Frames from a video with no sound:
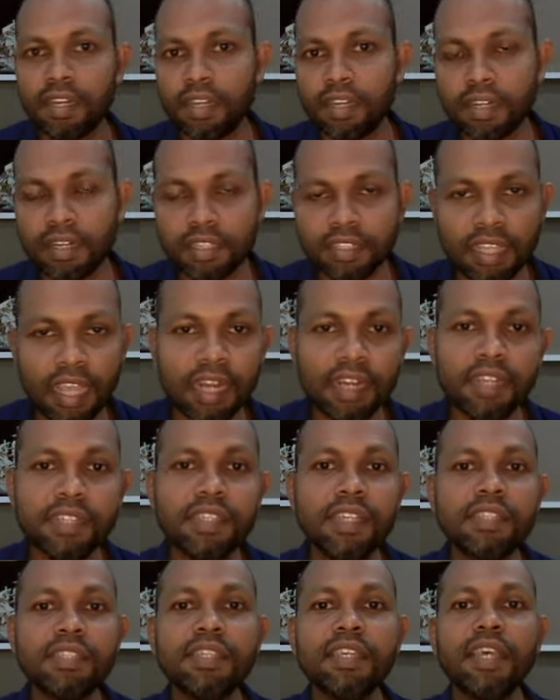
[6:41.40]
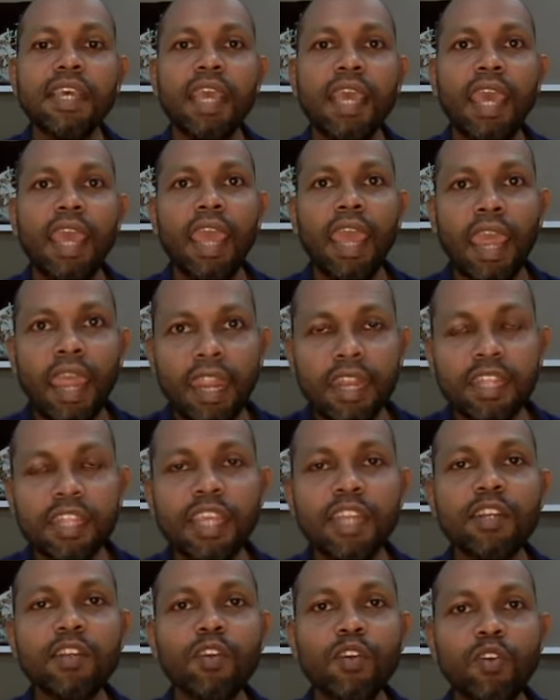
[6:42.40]
risk analysis, and
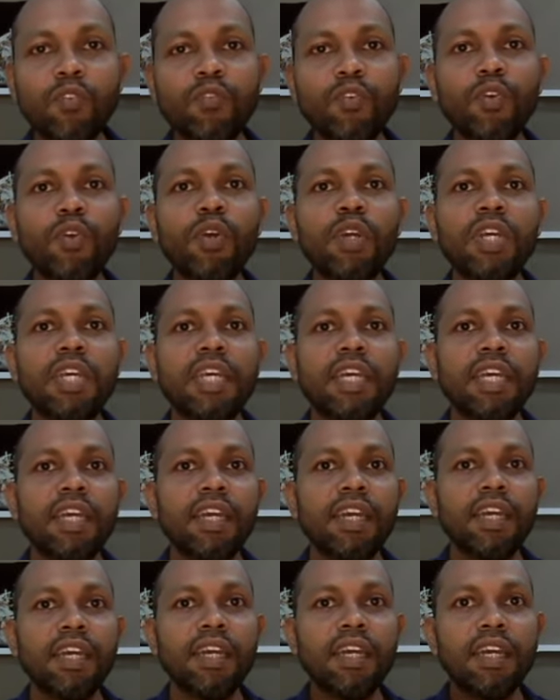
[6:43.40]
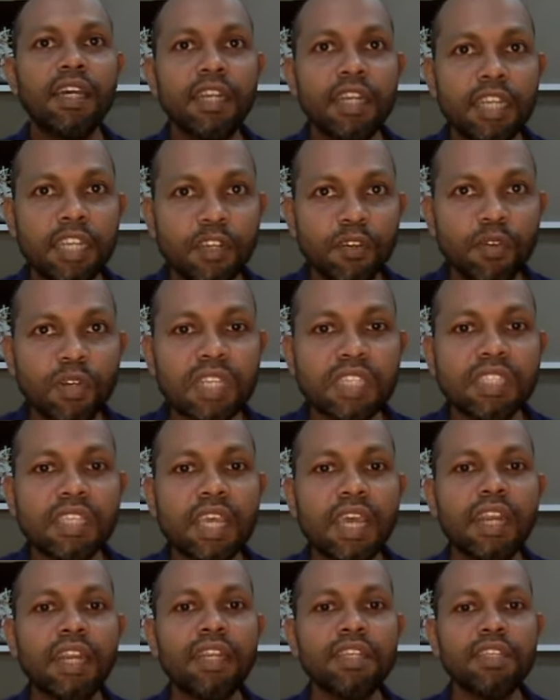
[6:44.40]
then go for a new risk
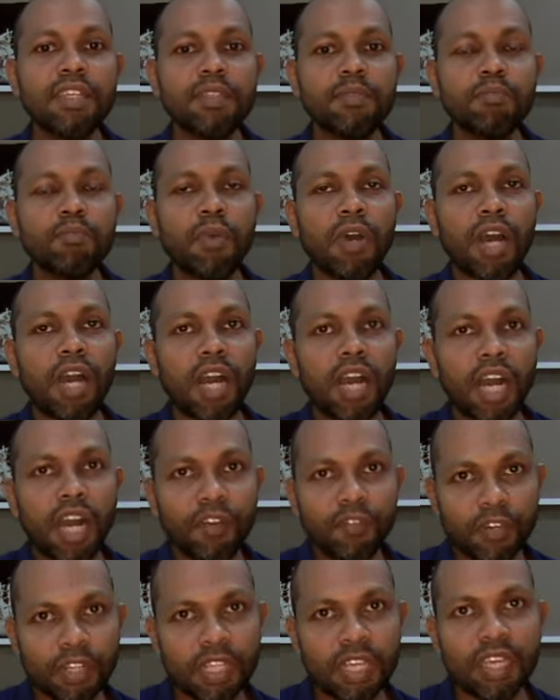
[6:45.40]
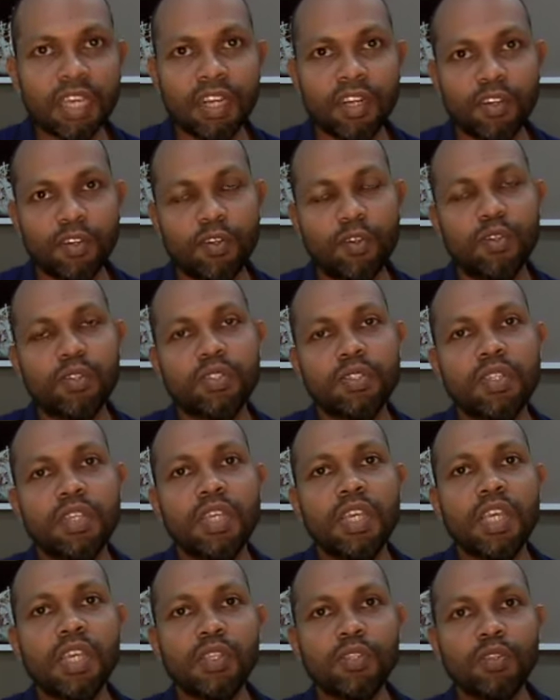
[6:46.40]
analysis after the controls.
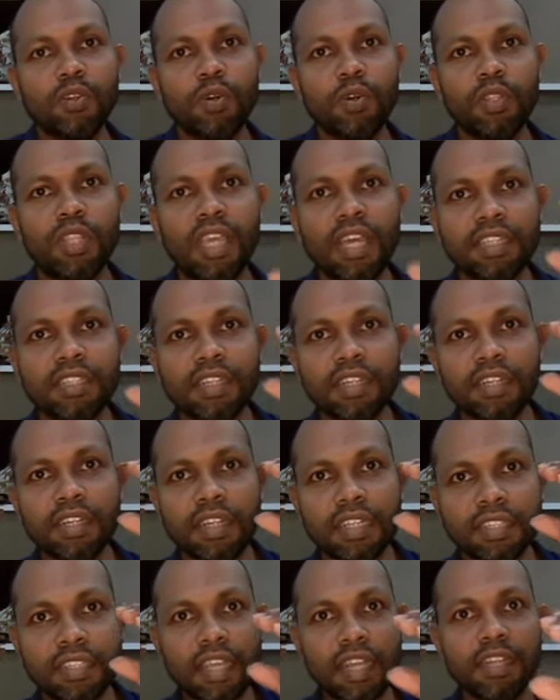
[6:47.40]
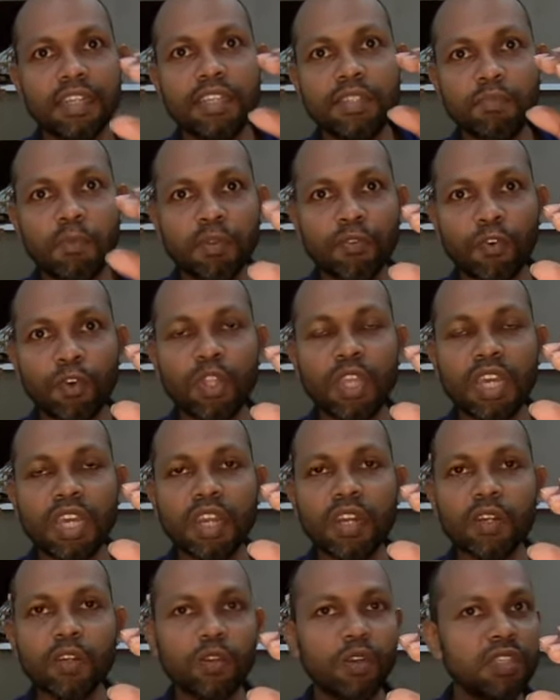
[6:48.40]
So there's a risk analysis before the
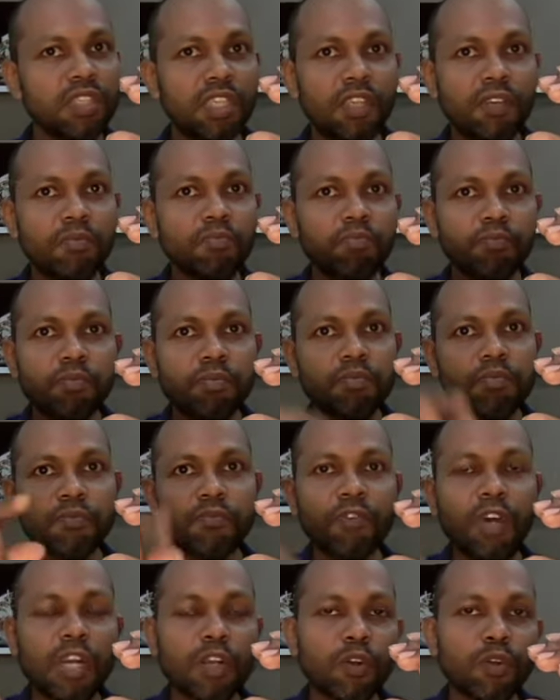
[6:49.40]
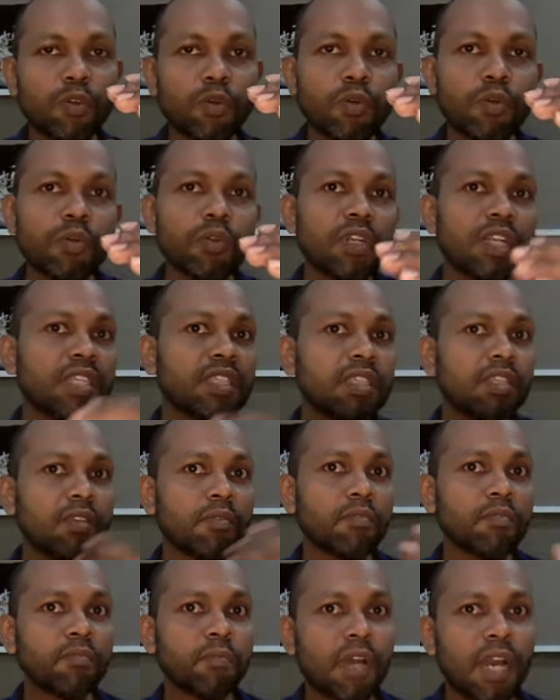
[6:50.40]
controls. If one or two risk
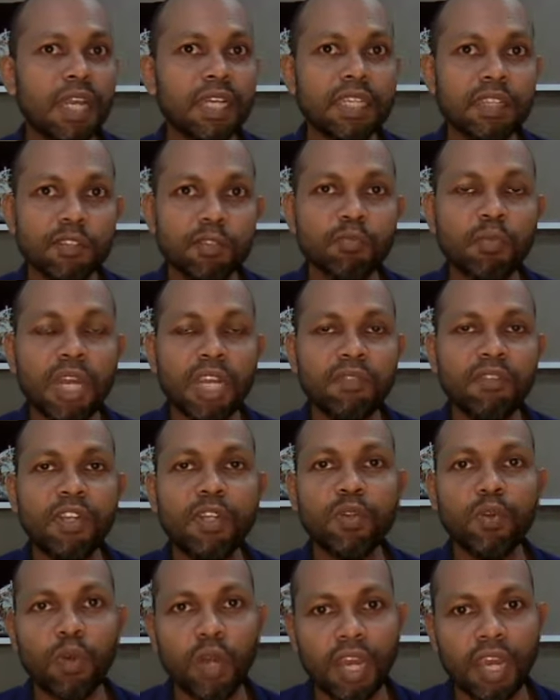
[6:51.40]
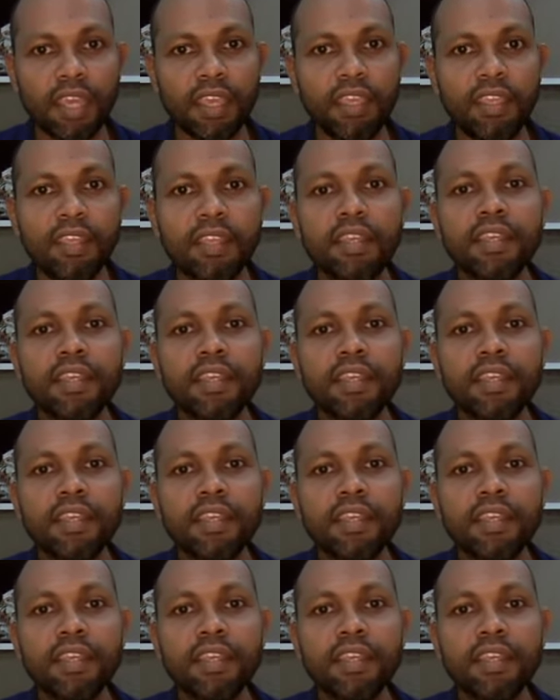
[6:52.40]
items might be too high,